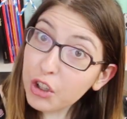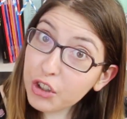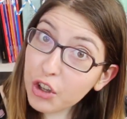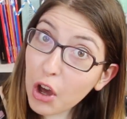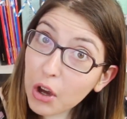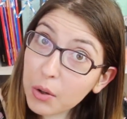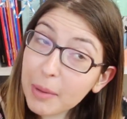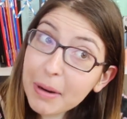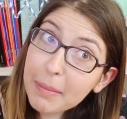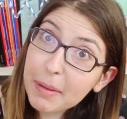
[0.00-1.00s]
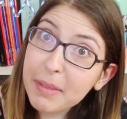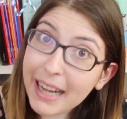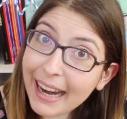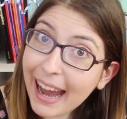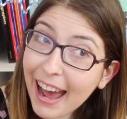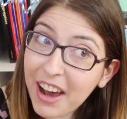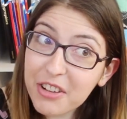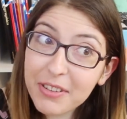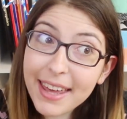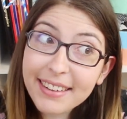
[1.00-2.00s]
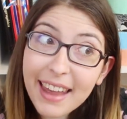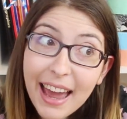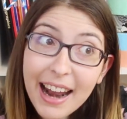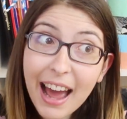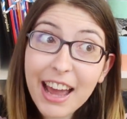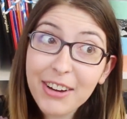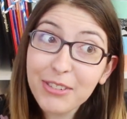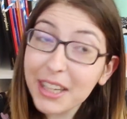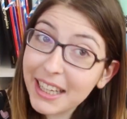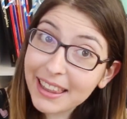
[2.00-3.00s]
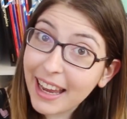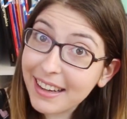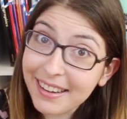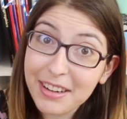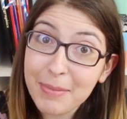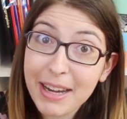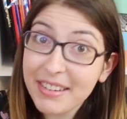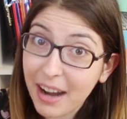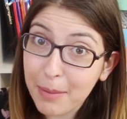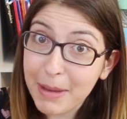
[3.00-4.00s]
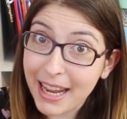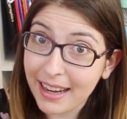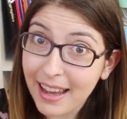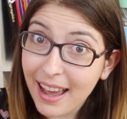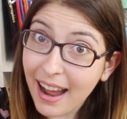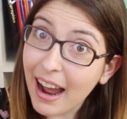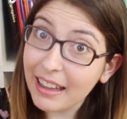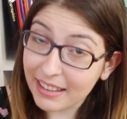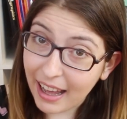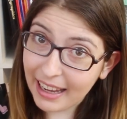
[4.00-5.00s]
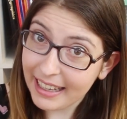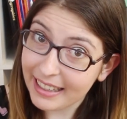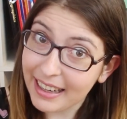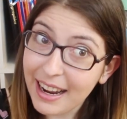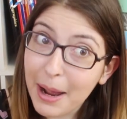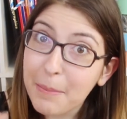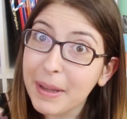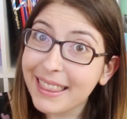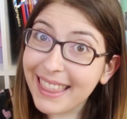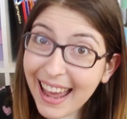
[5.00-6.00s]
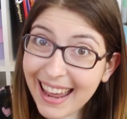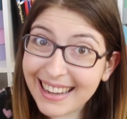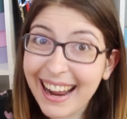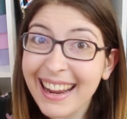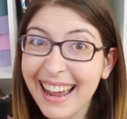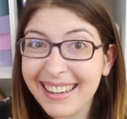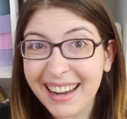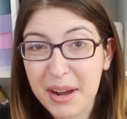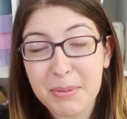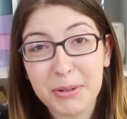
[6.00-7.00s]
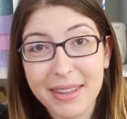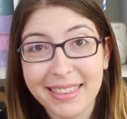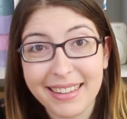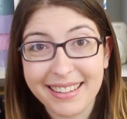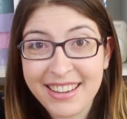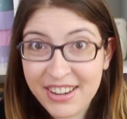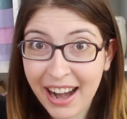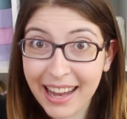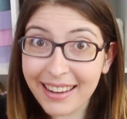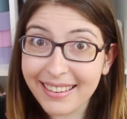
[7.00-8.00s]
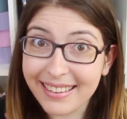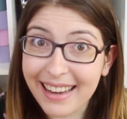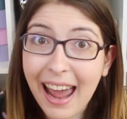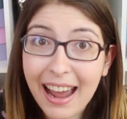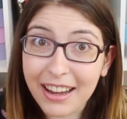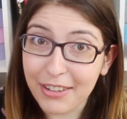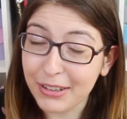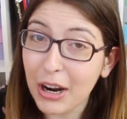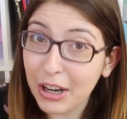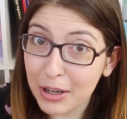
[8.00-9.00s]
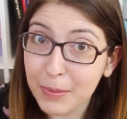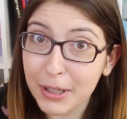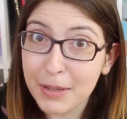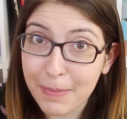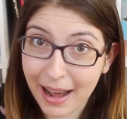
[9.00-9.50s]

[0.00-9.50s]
So a problem that I have is that I really like to do my shopping online, but then I end up with this giant stack of cardboard